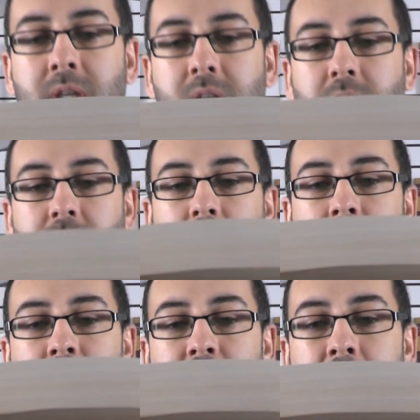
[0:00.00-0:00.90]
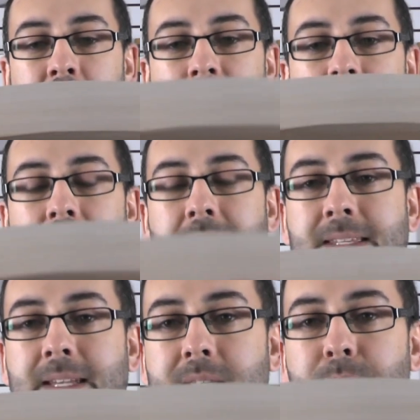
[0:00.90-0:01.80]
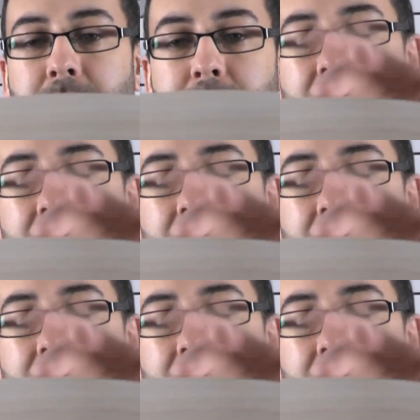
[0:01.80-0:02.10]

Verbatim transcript: You're looking around a 36mm